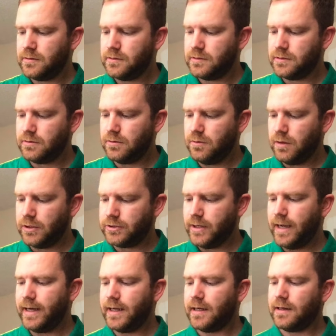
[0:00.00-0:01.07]
So
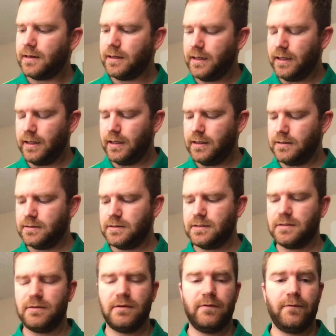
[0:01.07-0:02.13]
quadratic
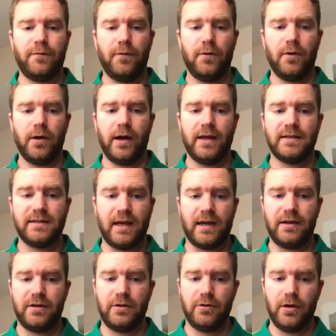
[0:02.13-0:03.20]
is for a
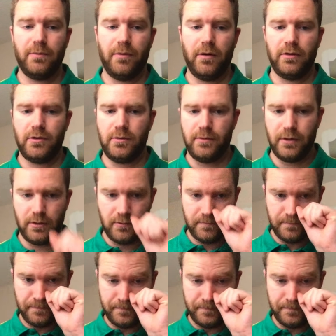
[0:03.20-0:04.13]
second degree polynomial.